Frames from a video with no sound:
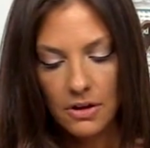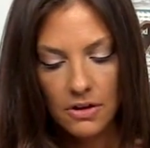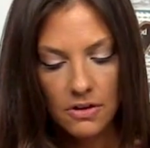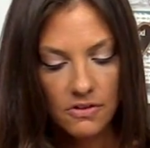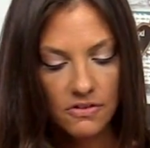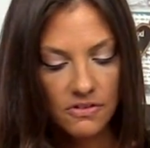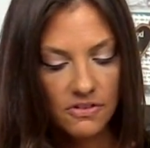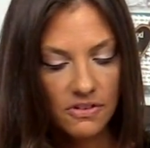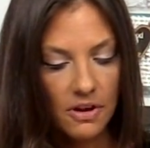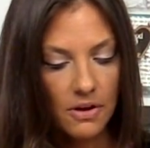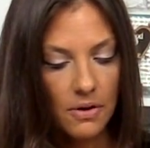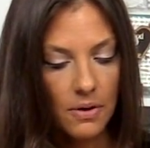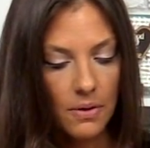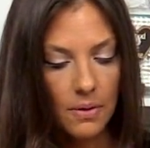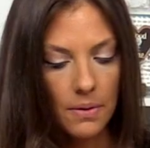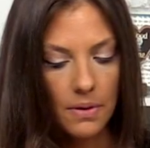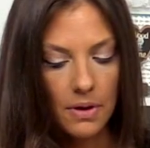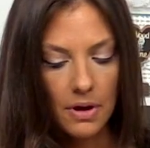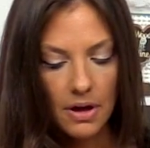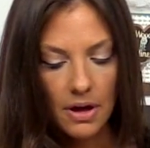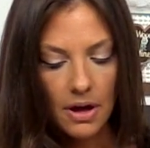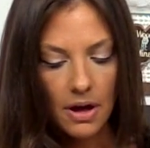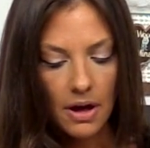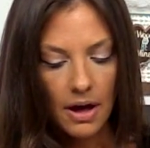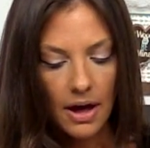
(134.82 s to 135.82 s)
So
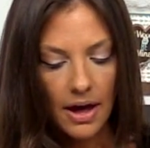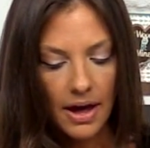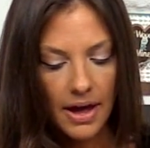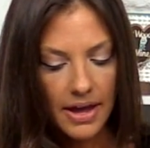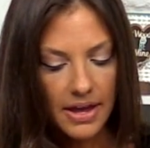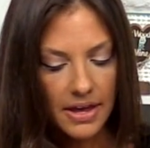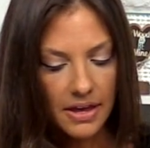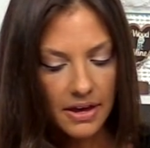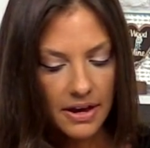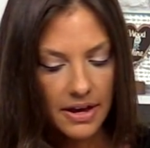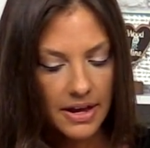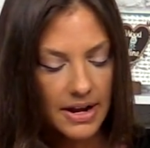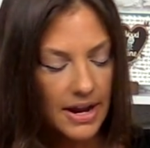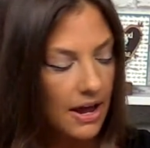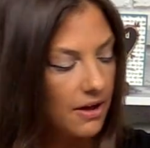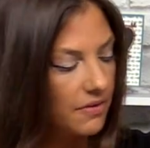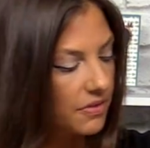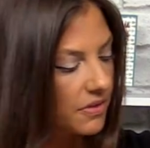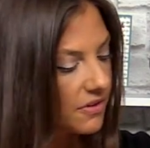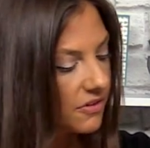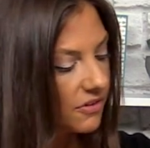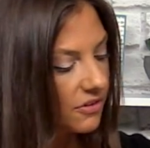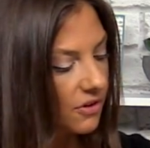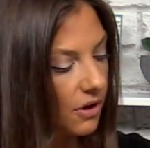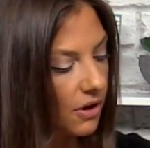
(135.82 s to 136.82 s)
I cut out
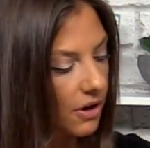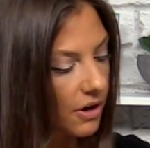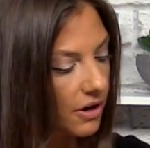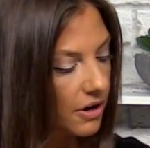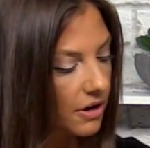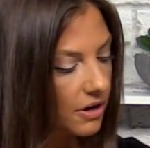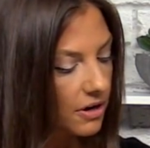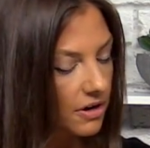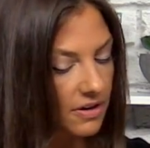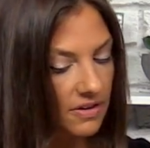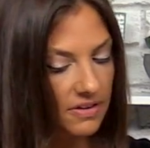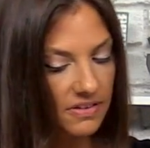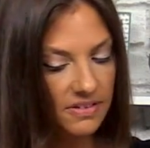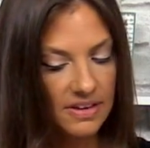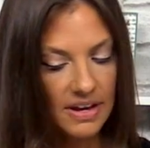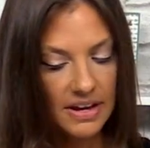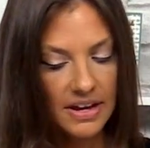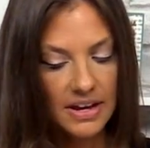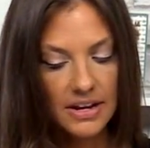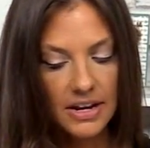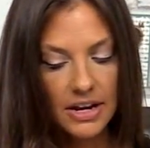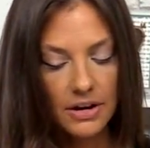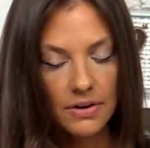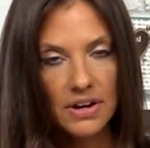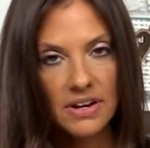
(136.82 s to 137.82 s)
this card a
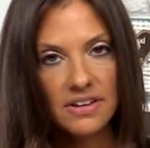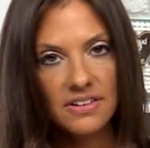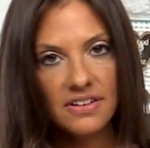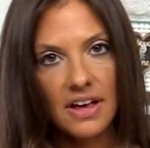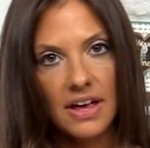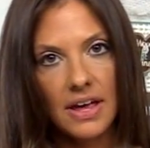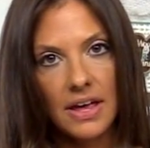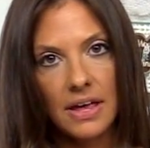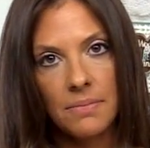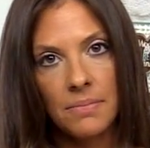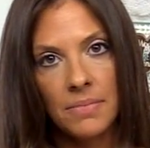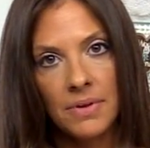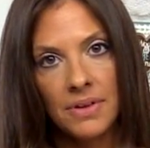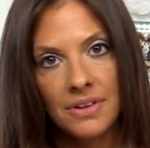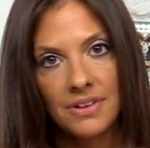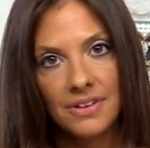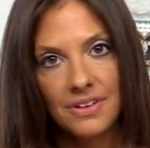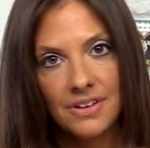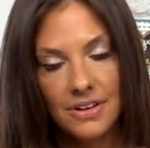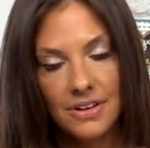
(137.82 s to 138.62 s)
secondary time,